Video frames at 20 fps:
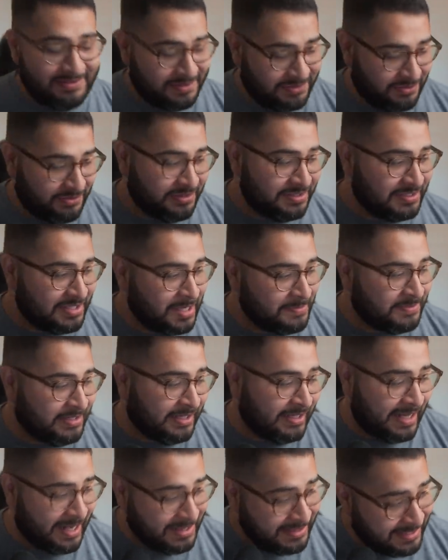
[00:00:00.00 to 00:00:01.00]
certain
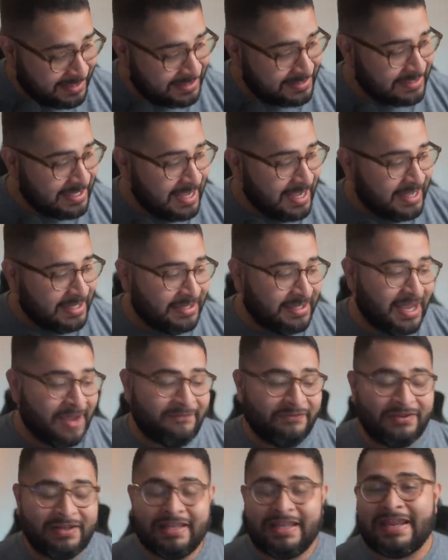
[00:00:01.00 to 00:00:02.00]
subject. And this
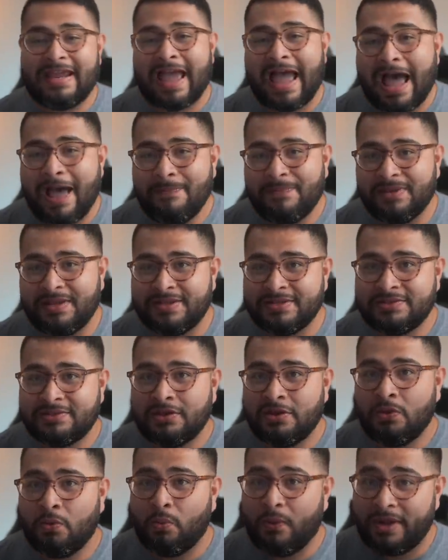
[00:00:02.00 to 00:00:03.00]
definitely happens
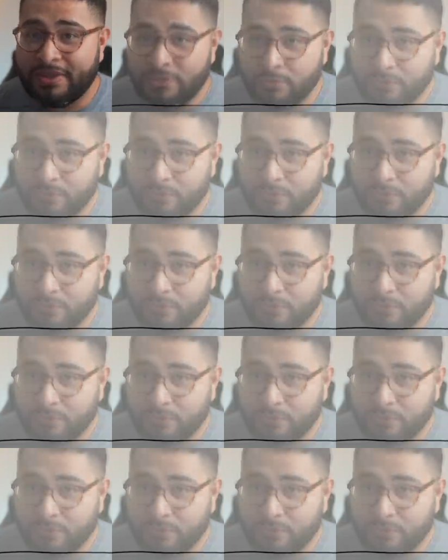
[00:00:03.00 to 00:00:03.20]
with